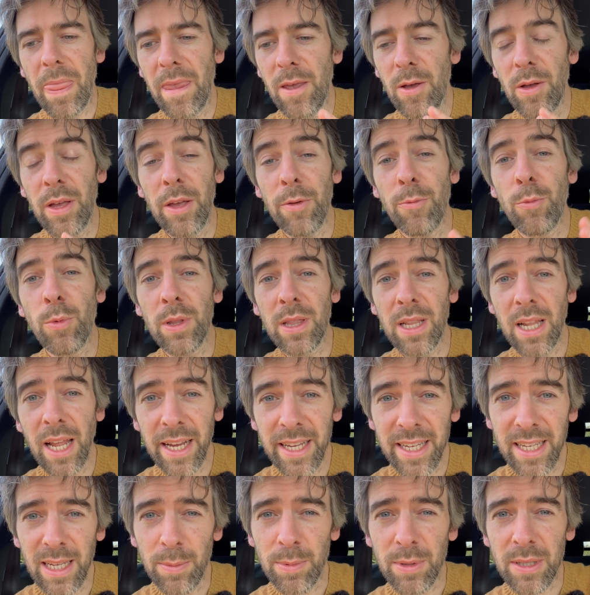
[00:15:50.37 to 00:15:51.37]
if with lane
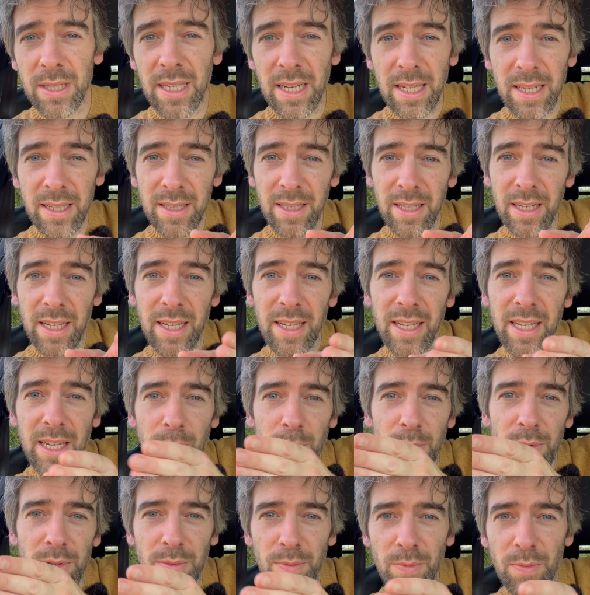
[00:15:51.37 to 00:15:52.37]
keep assist, it
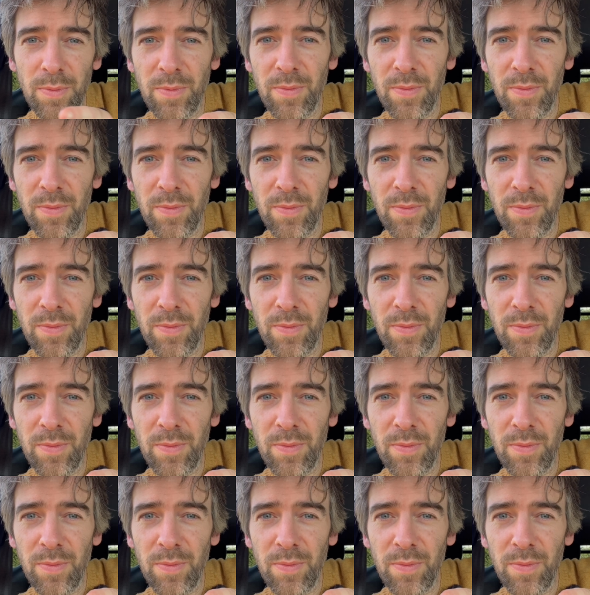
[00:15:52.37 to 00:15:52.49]
keeps